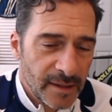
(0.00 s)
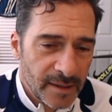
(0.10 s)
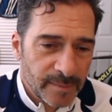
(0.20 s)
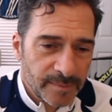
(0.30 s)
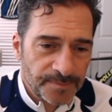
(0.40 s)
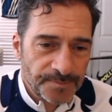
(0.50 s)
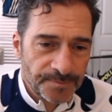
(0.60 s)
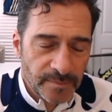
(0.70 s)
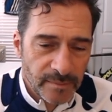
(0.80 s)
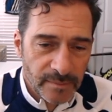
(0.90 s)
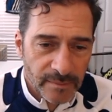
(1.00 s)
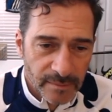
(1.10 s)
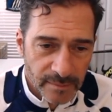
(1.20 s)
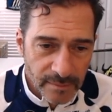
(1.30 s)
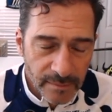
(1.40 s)

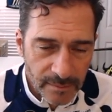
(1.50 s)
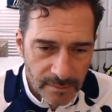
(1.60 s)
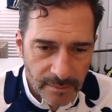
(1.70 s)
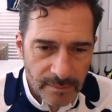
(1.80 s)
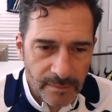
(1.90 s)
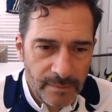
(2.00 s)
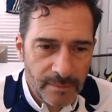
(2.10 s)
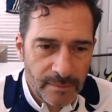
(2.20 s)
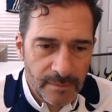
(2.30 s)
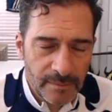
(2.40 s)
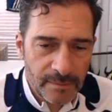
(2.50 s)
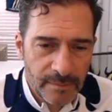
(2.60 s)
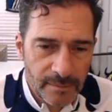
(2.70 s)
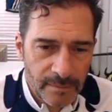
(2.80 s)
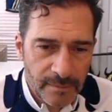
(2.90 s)

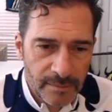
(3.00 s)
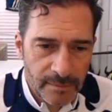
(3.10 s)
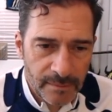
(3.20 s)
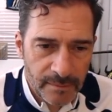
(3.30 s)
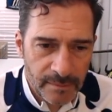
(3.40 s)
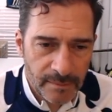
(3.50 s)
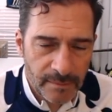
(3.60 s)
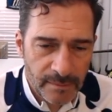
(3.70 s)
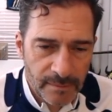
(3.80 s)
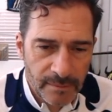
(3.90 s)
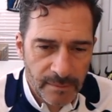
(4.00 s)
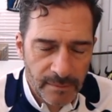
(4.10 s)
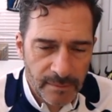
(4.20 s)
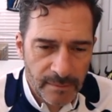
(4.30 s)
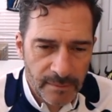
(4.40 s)

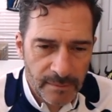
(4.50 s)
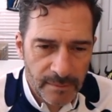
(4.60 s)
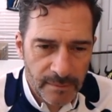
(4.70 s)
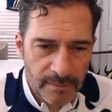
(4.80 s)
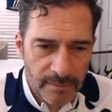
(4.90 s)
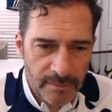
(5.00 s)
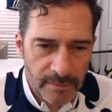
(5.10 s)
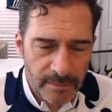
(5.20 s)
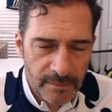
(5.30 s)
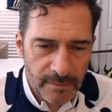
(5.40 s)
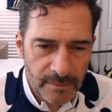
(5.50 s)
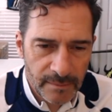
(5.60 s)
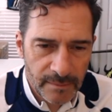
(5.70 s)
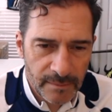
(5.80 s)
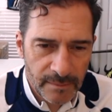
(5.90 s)

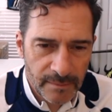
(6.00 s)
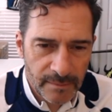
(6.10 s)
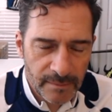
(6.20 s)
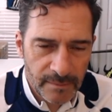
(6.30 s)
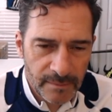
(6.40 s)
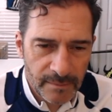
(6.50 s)
This person isn't speaking.